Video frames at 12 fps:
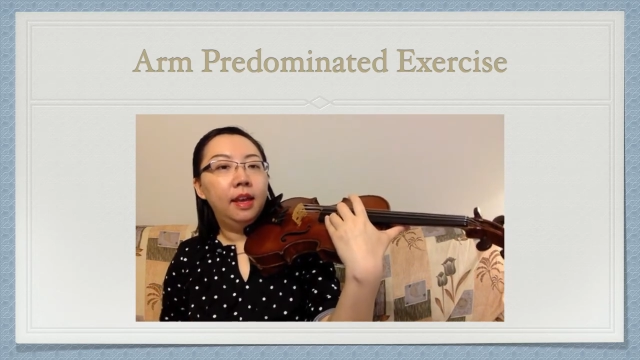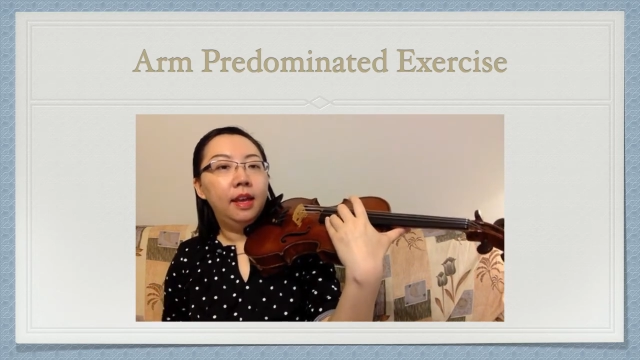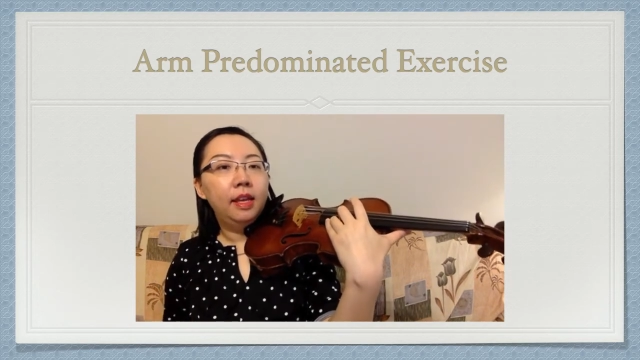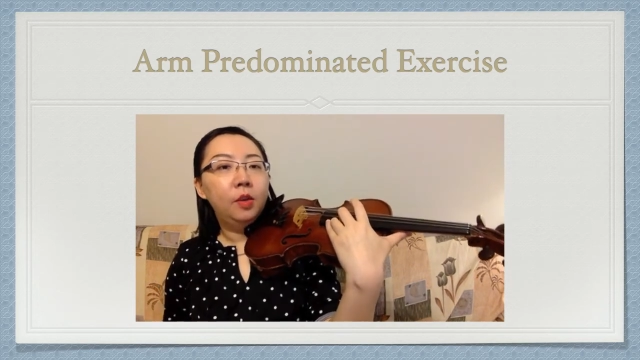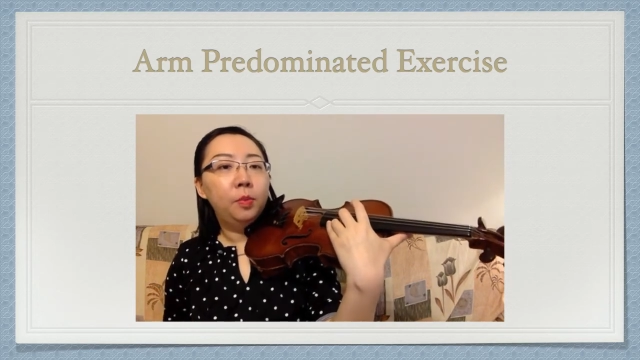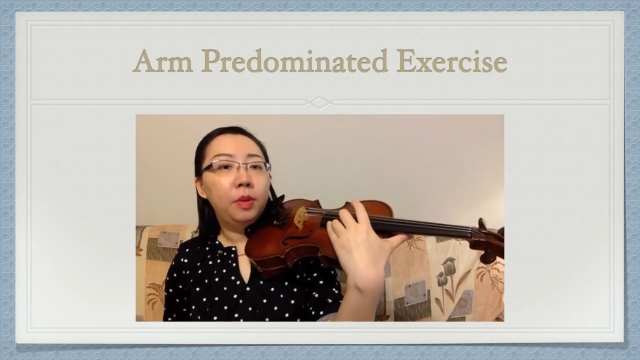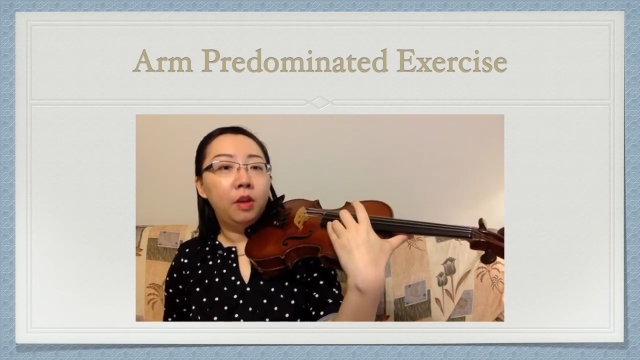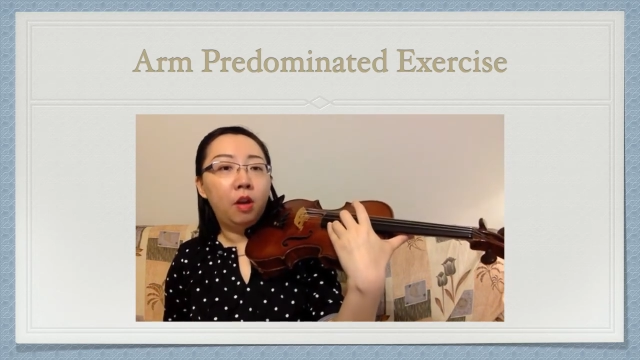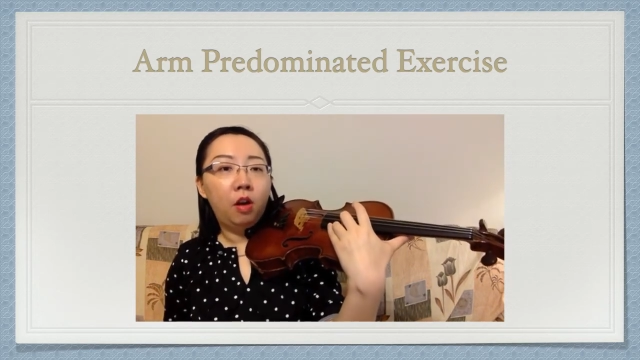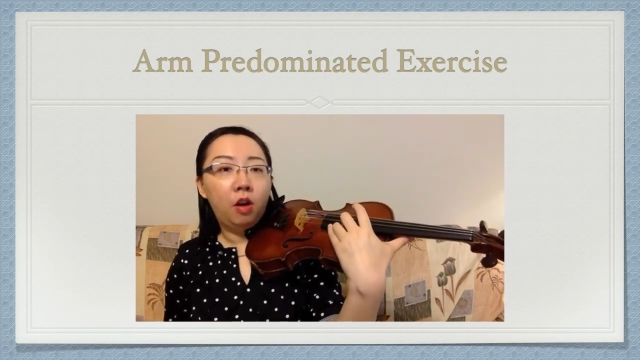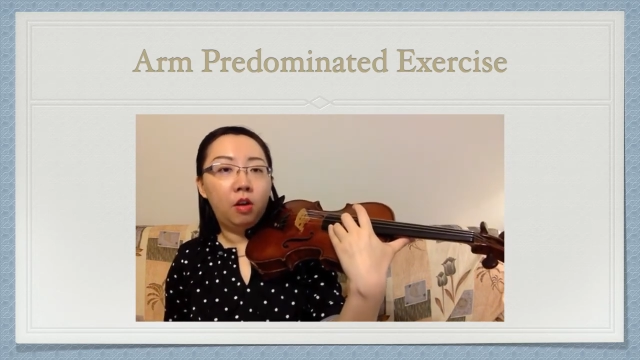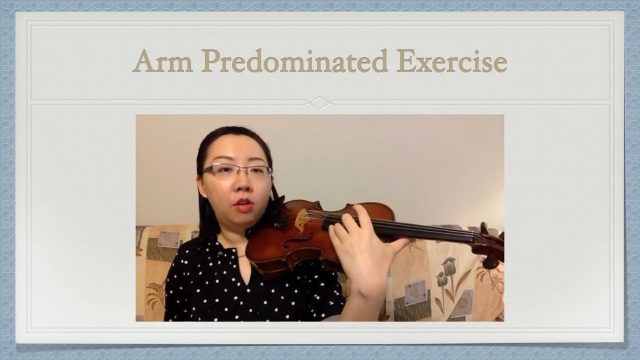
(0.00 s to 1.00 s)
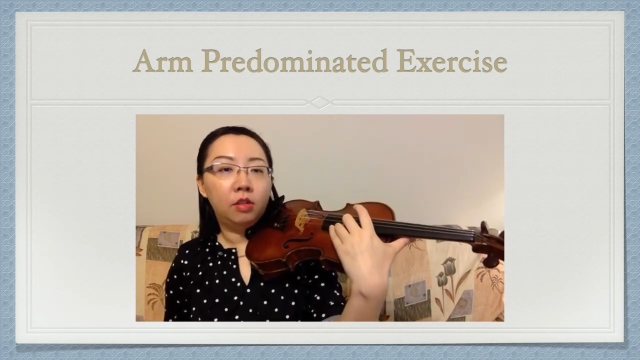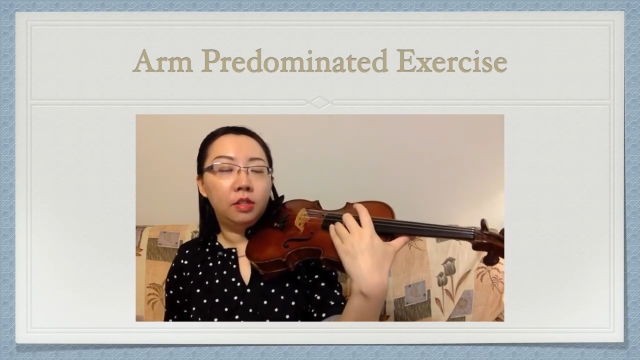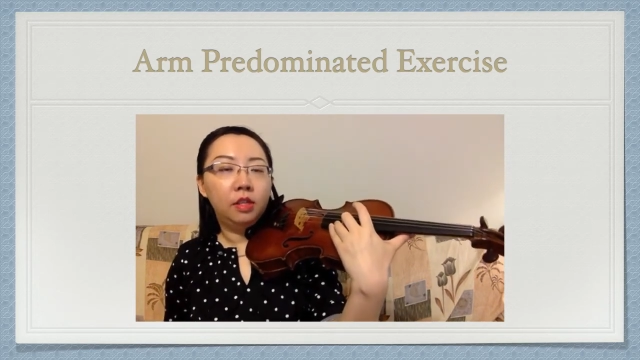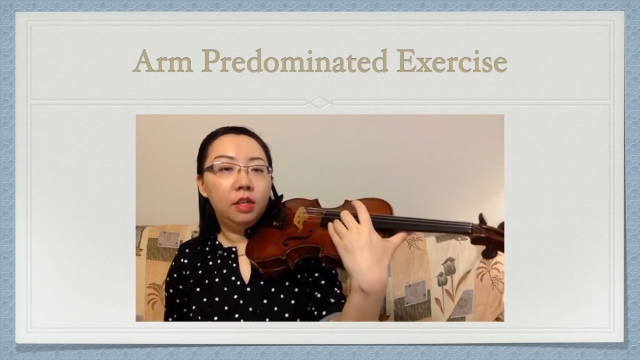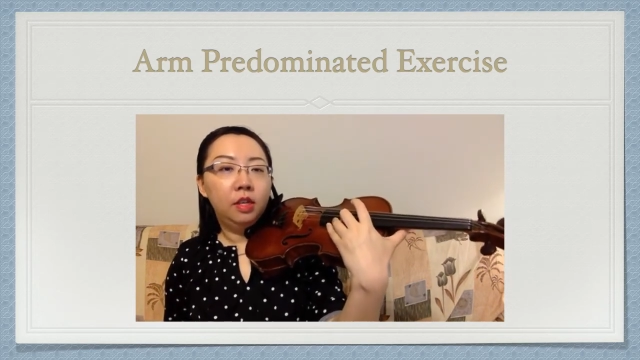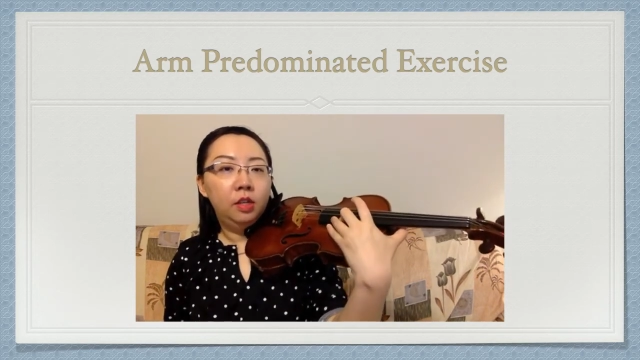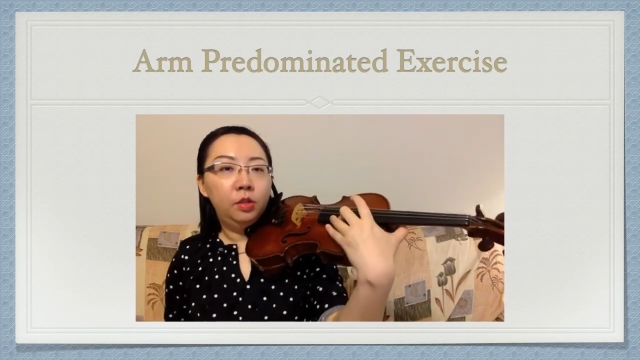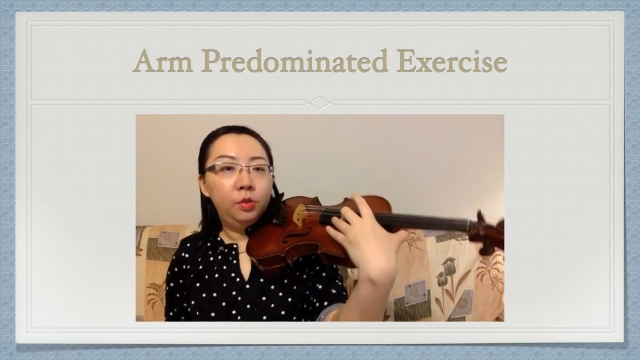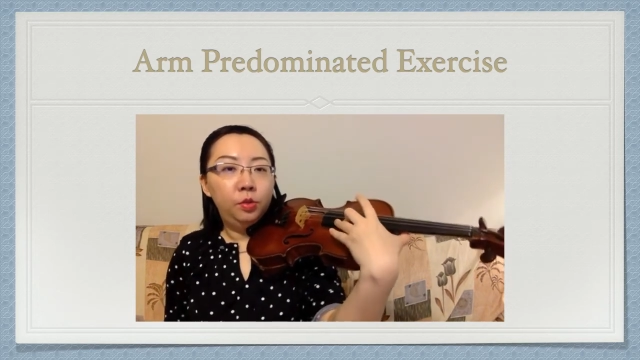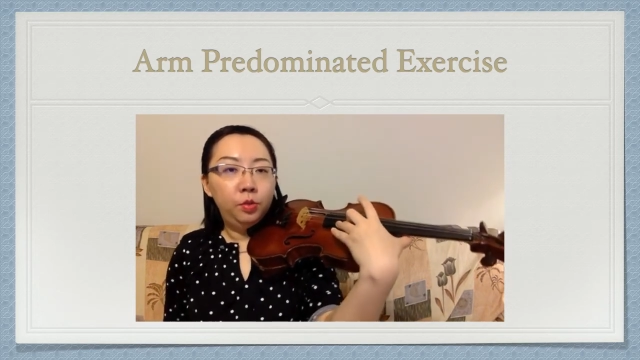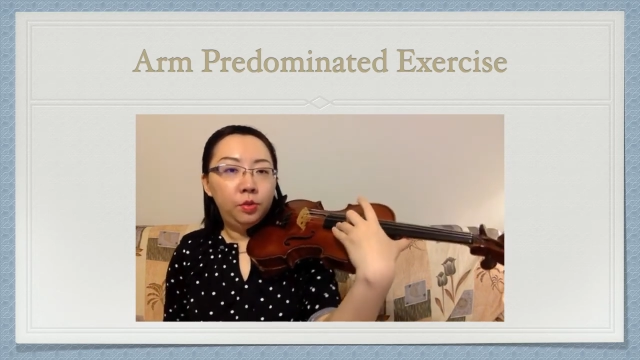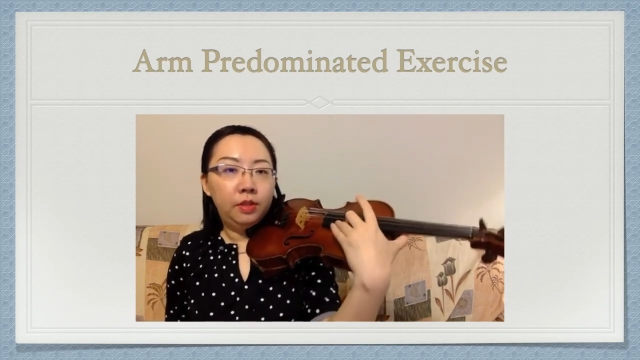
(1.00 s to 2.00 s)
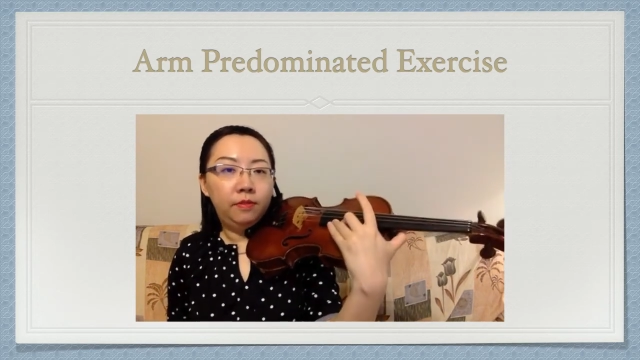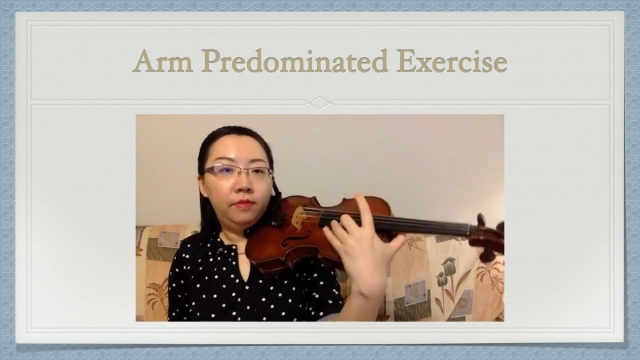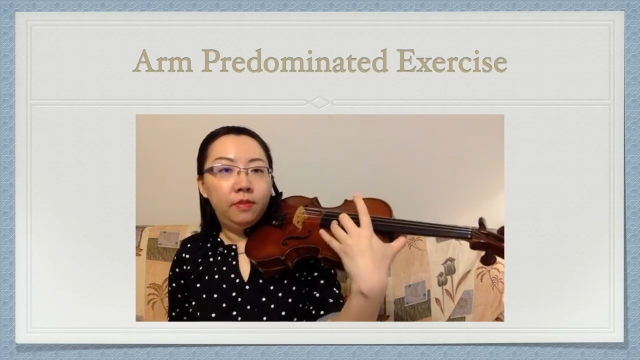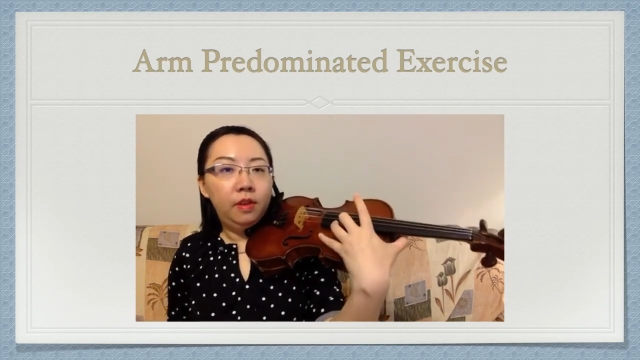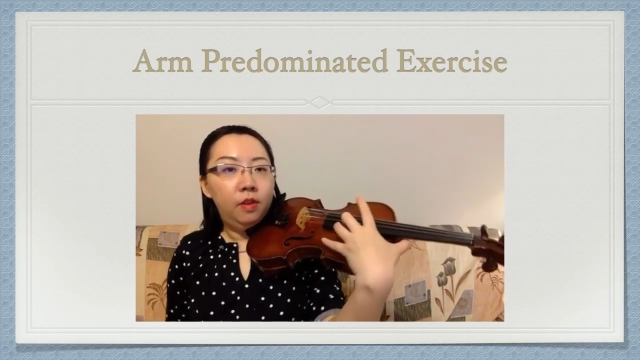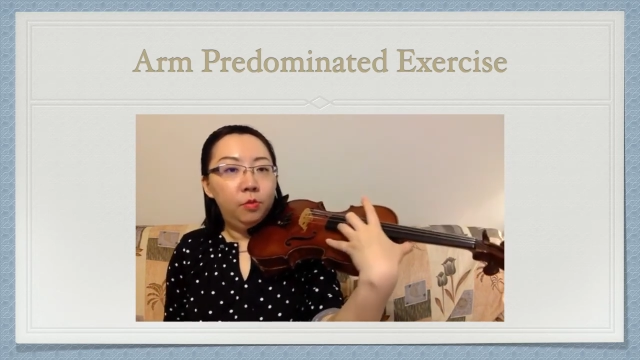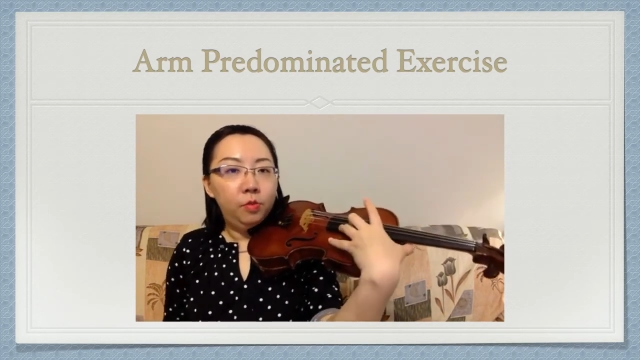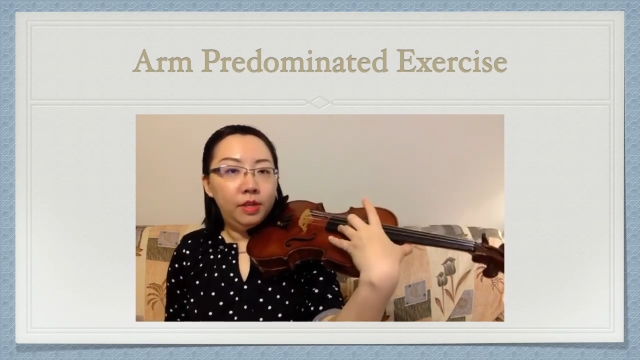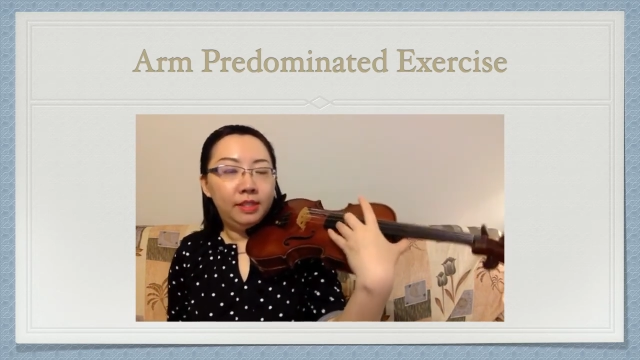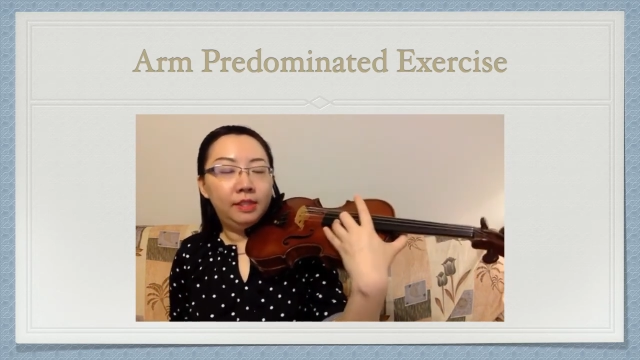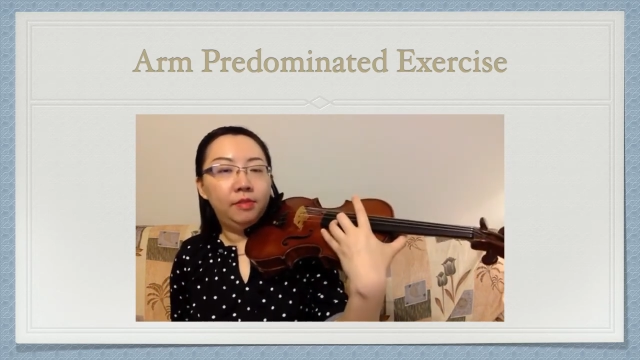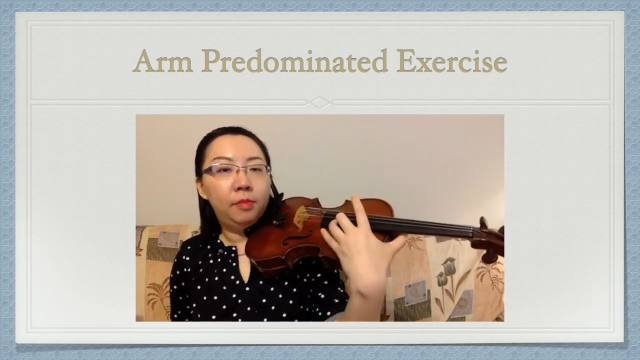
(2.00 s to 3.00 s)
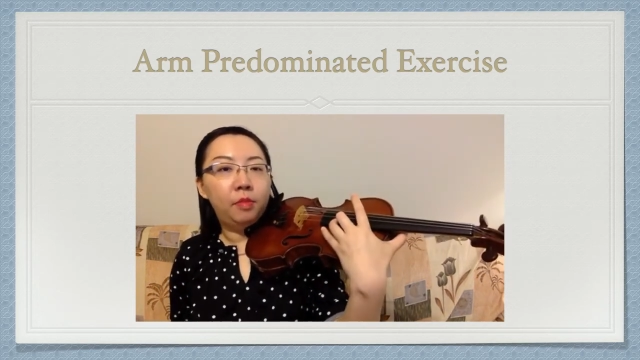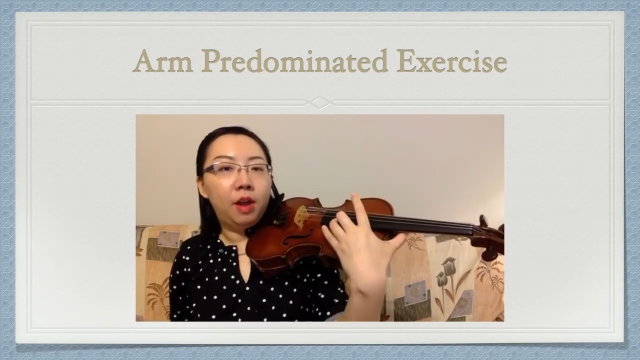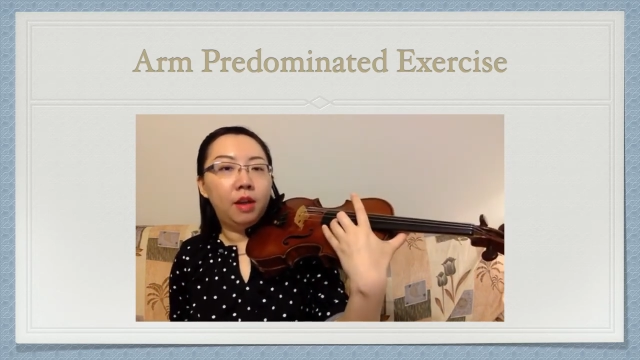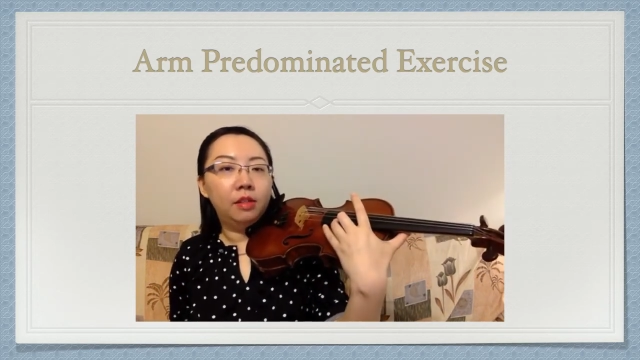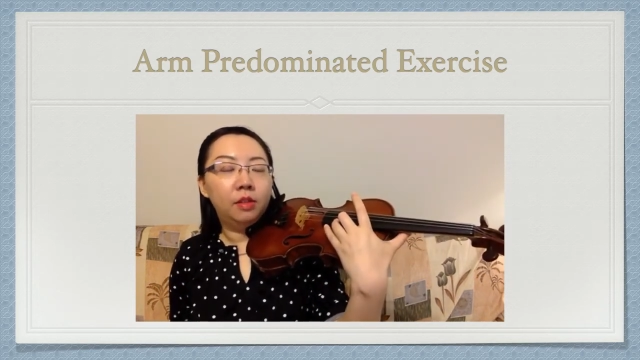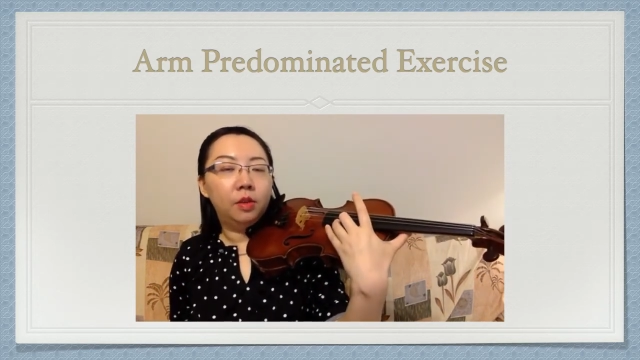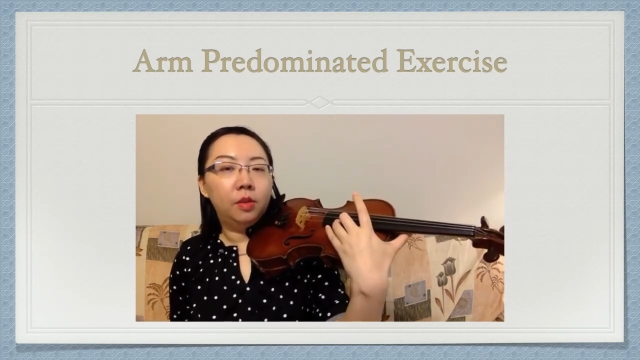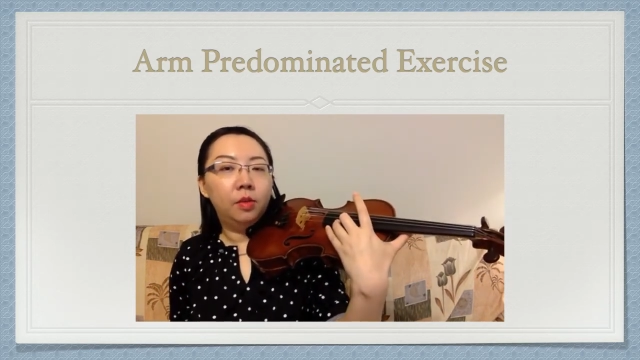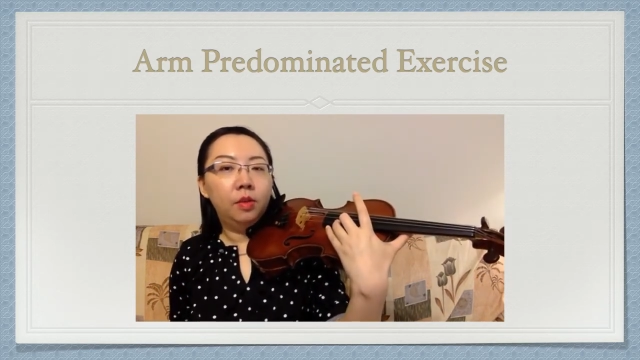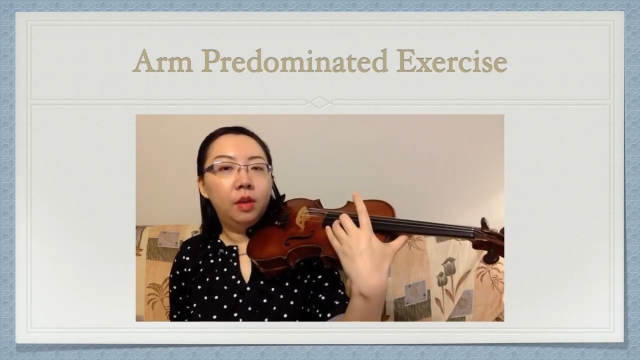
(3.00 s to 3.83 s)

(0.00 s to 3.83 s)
It will be hard to do the wrist vibrato,